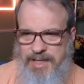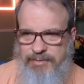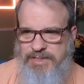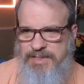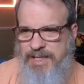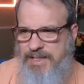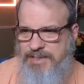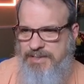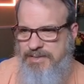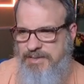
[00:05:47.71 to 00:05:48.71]
I would say
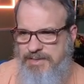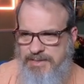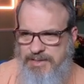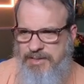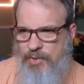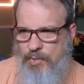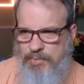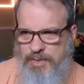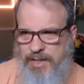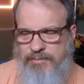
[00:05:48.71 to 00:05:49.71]
it's
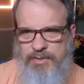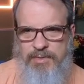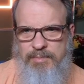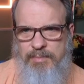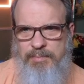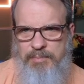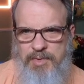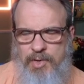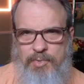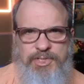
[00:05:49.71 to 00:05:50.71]
gold level,
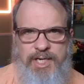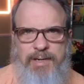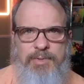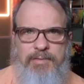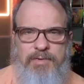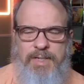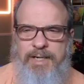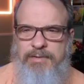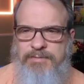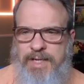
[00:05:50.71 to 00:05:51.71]
low champ level
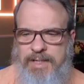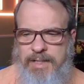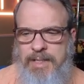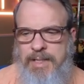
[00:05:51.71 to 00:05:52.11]
kind of deck.